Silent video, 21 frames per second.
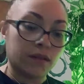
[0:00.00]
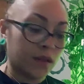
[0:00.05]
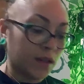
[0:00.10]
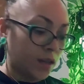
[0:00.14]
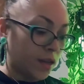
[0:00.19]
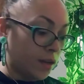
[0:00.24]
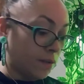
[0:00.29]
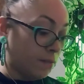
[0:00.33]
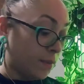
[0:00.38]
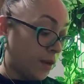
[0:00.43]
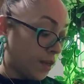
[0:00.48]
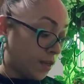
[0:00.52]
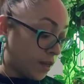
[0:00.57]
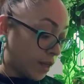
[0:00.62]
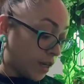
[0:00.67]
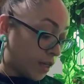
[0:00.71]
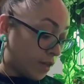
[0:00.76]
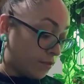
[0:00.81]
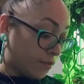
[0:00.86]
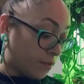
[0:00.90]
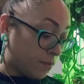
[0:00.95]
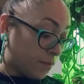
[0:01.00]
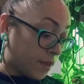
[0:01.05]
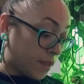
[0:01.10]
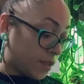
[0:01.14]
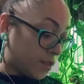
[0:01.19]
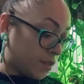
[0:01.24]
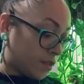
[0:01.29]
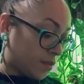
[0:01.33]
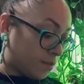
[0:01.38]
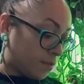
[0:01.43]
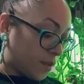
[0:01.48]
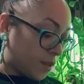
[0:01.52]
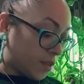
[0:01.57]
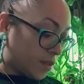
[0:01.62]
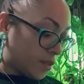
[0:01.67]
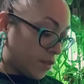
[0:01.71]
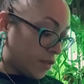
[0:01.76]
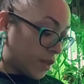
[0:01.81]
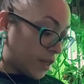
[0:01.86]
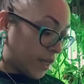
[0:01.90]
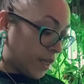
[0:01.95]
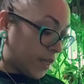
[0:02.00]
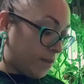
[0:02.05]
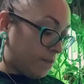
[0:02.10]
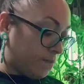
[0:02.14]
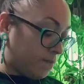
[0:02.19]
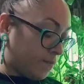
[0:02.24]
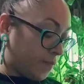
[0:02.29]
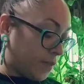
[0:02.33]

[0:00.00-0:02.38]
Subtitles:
Okay, I made one of the mess, but it's okay.